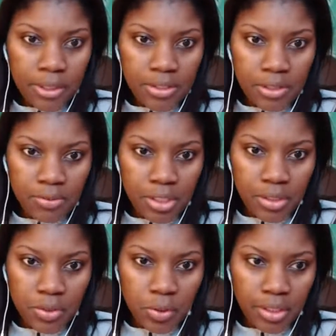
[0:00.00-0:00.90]
as a
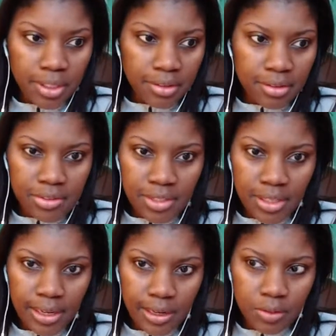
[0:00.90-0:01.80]
vehicle to get this
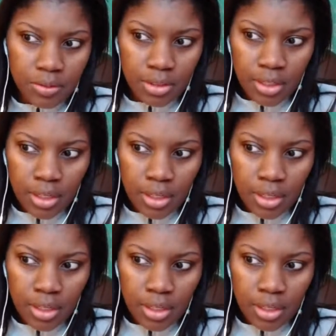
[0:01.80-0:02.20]
thing out.